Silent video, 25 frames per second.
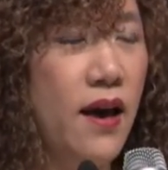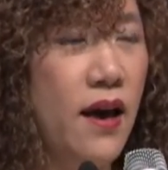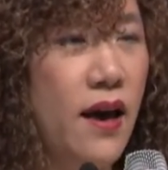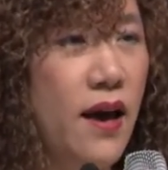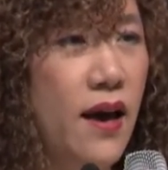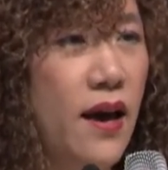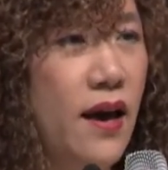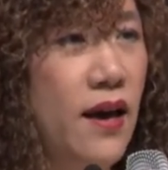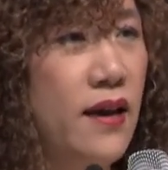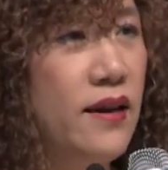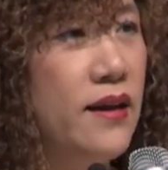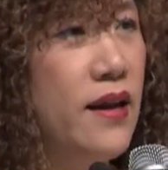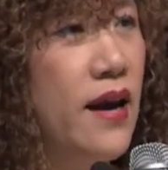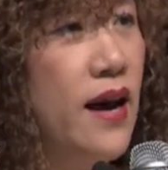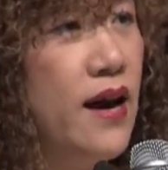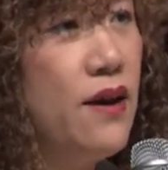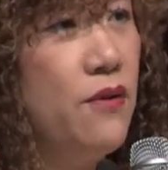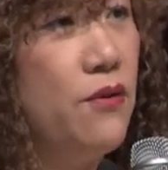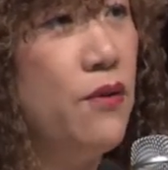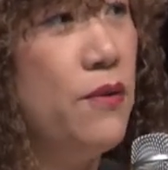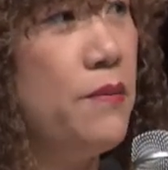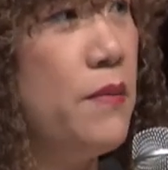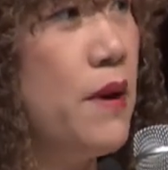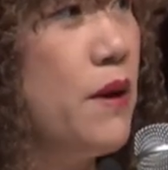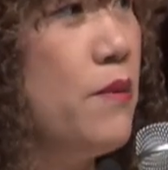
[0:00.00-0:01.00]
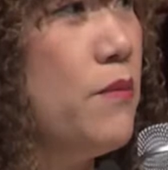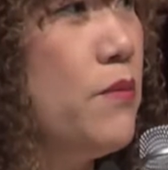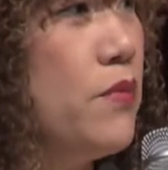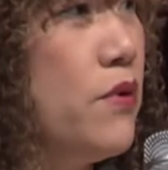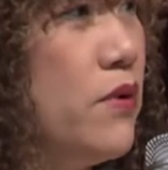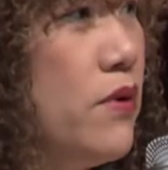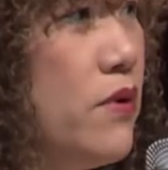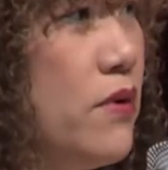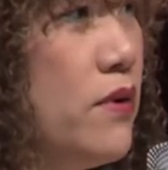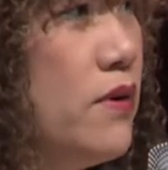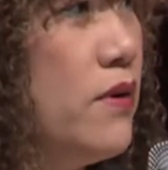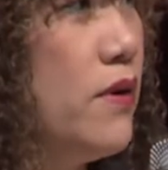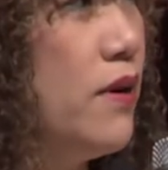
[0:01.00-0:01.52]
And I
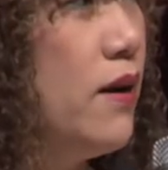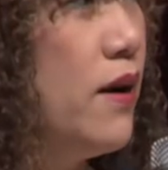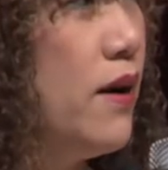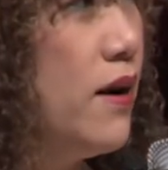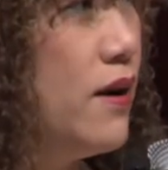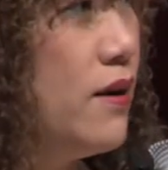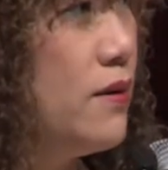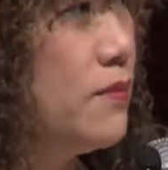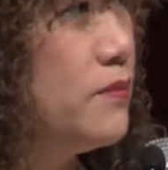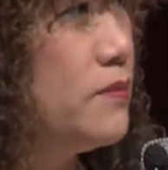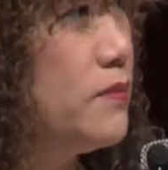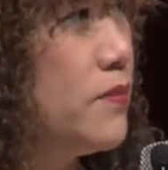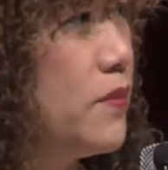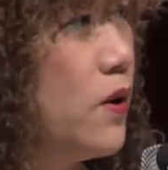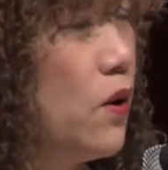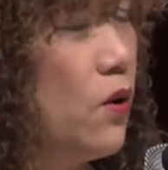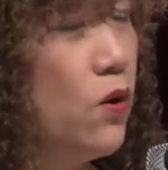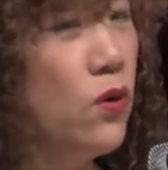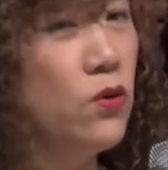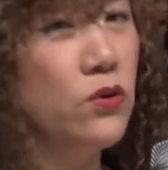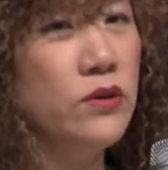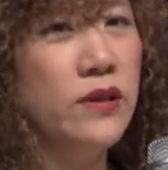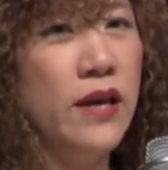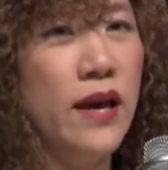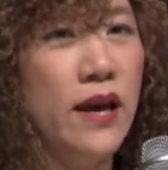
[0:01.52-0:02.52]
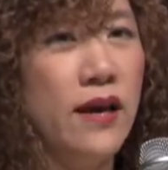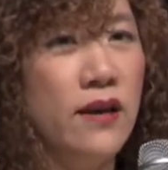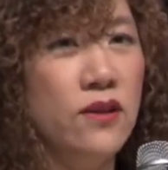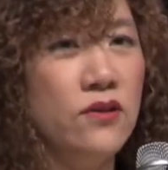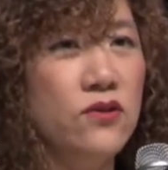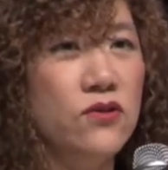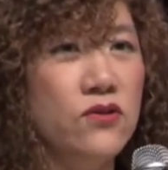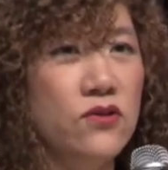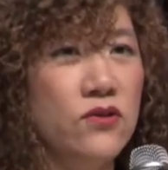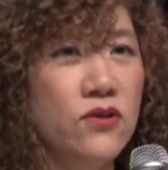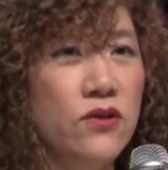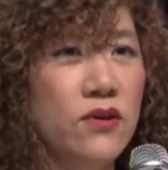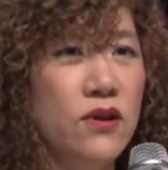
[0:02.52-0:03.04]
remember um, old
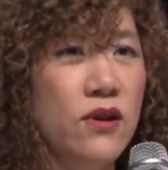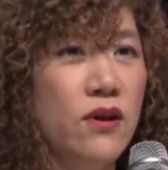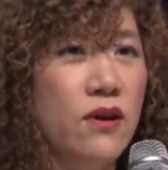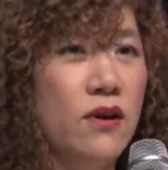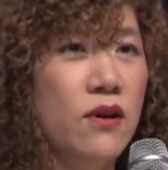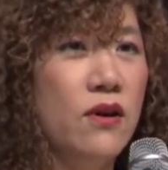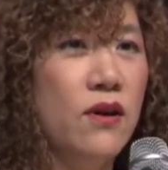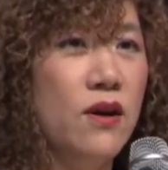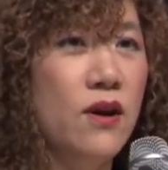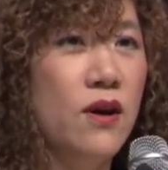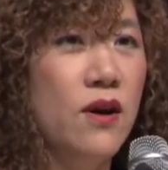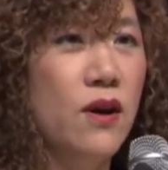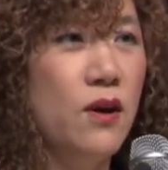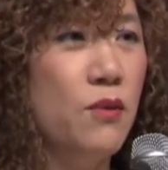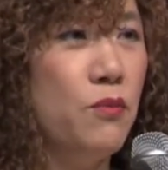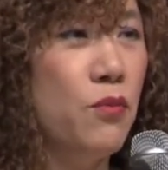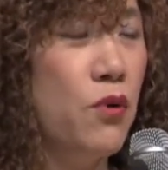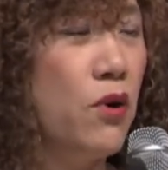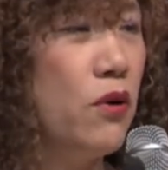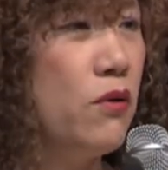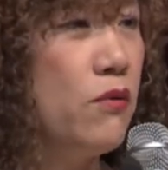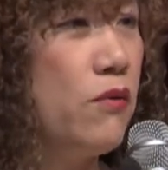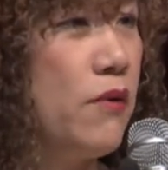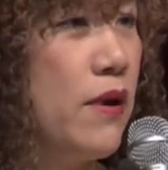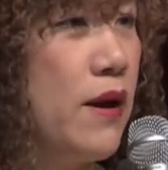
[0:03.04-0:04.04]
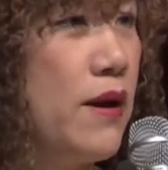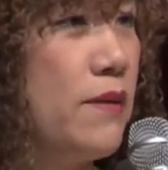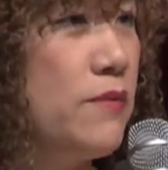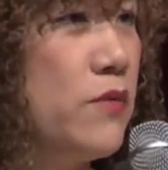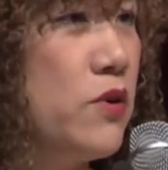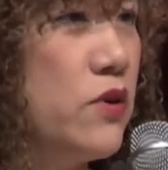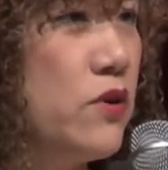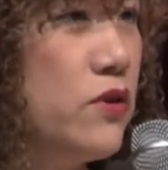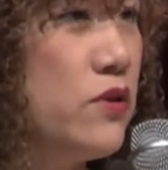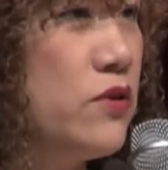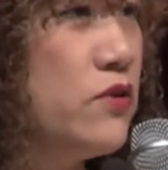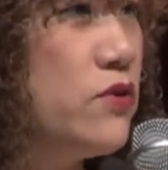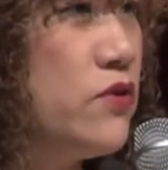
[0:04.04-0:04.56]
days, you know,
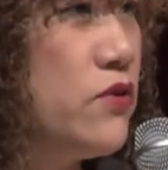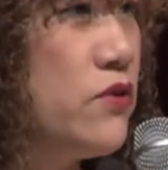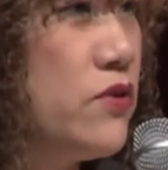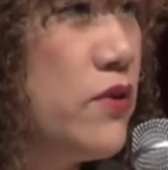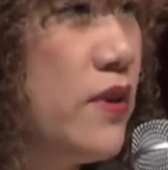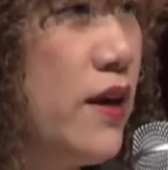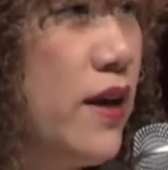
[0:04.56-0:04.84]
programmers